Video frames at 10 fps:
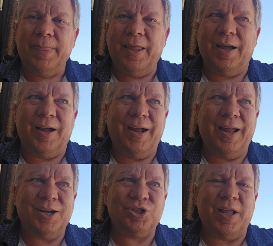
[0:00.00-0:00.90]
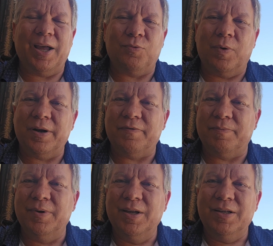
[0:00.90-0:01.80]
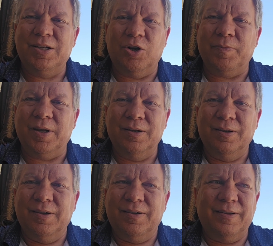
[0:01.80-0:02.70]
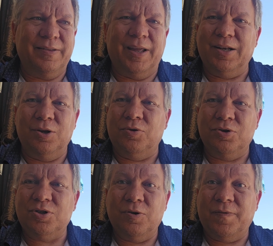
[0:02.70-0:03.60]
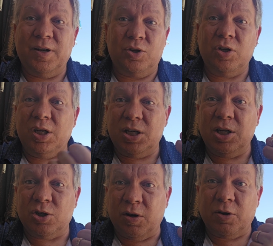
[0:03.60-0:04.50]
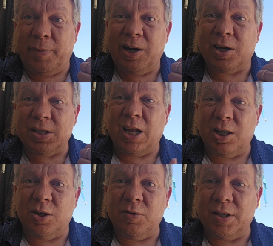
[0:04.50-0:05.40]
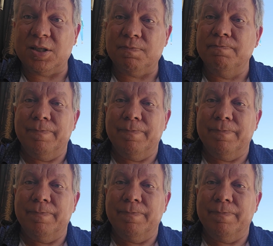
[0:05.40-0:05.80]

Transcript: I actually had one of them tell me that, you're so fun, you need to teach your other Americans how to do this.